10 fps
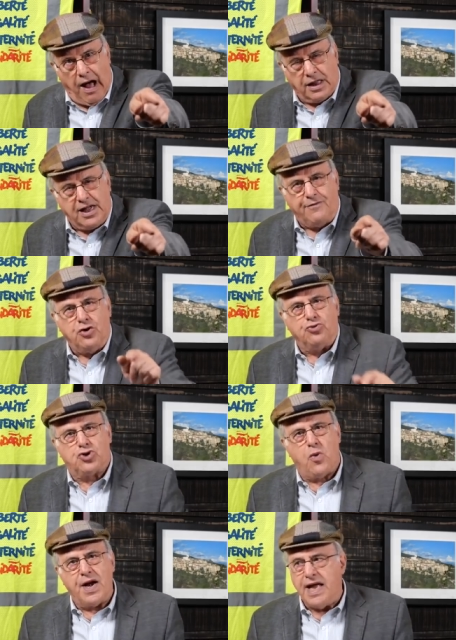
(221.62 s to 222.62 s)
I'll give you
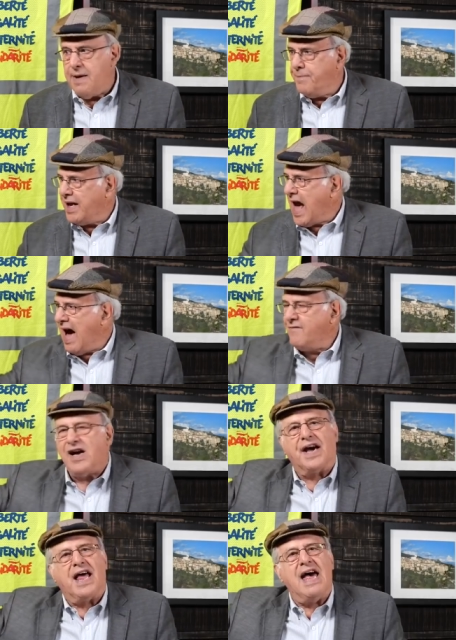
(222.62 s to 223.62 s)
20, but I've
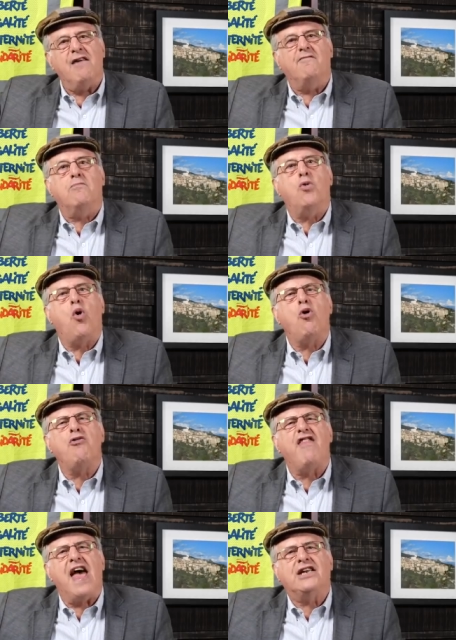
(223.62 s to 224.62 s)
got to have more
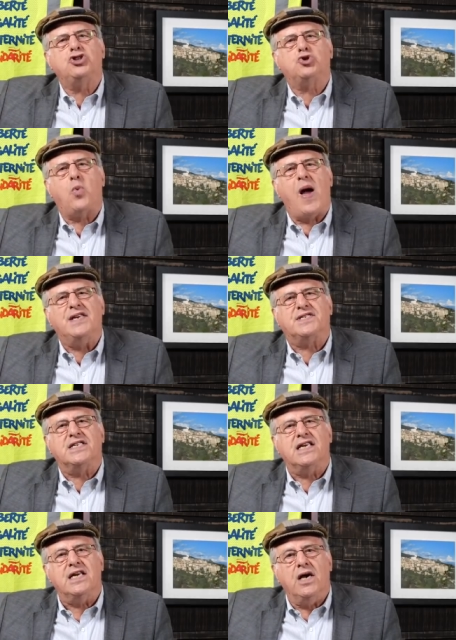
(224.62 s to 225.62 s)
than
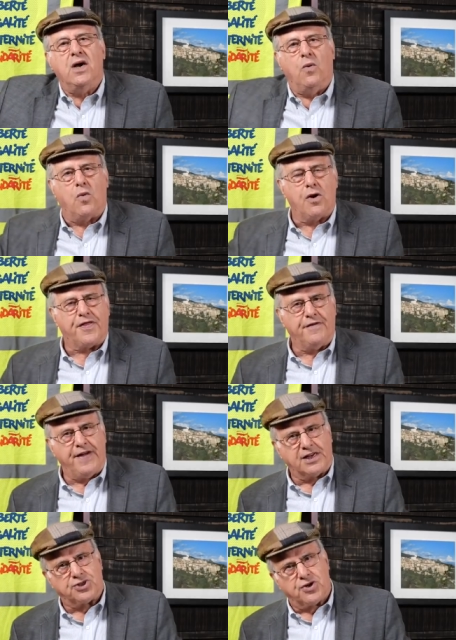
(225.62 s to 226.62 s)
20 worth of
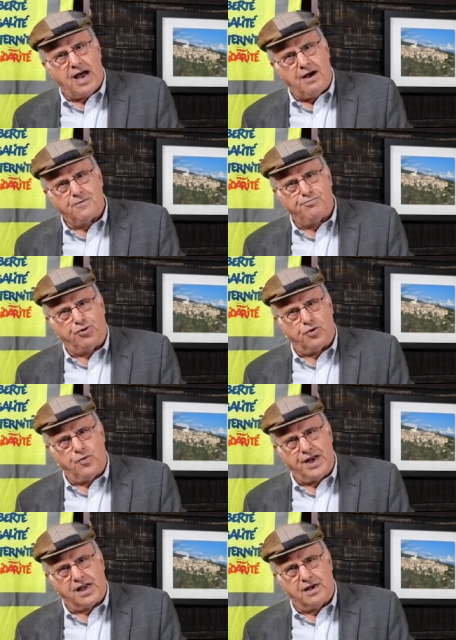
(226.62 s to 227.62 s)
extra output
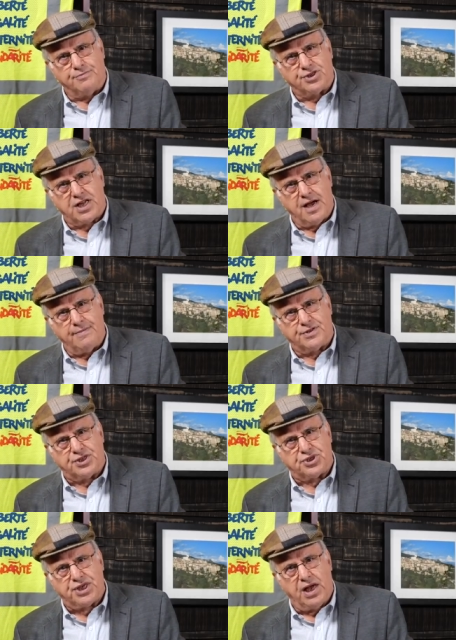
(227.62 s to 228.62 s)
when it comes time
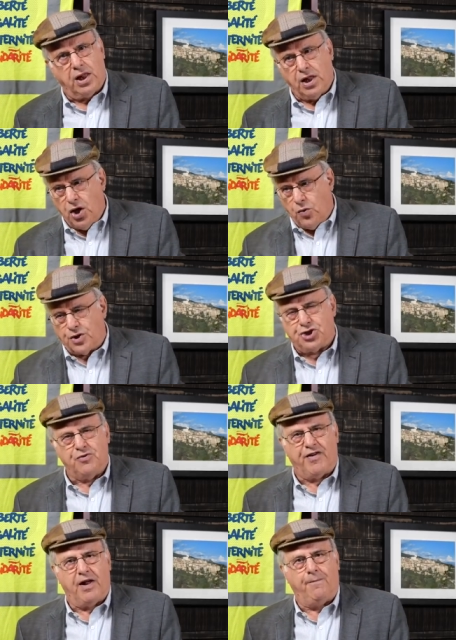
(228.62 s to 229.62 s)
to sell what
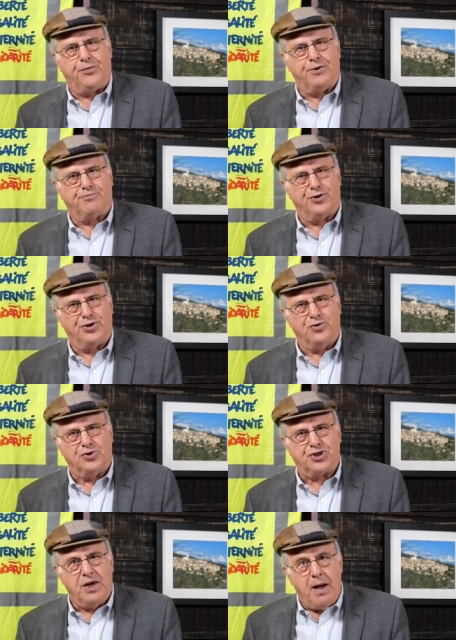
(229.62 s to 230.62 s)
you've helped to
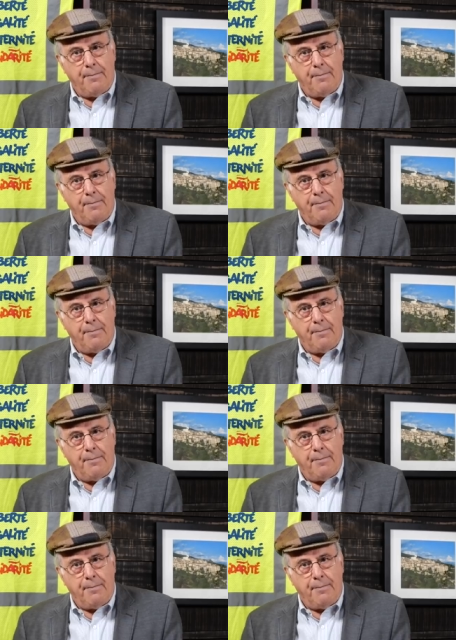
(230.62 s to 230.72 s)
produce.